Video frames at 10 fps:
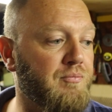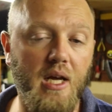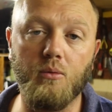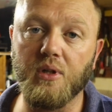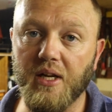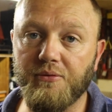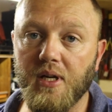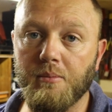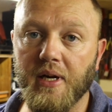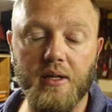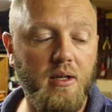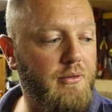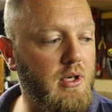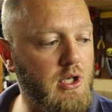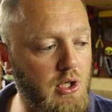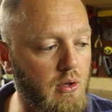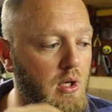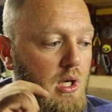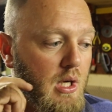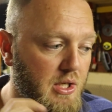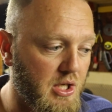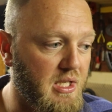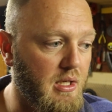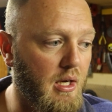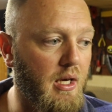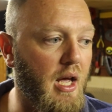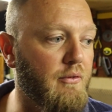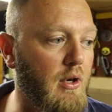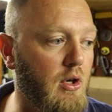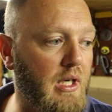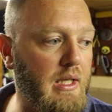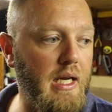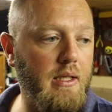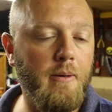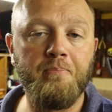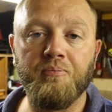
That will definitely make a difference. So just have a look at that.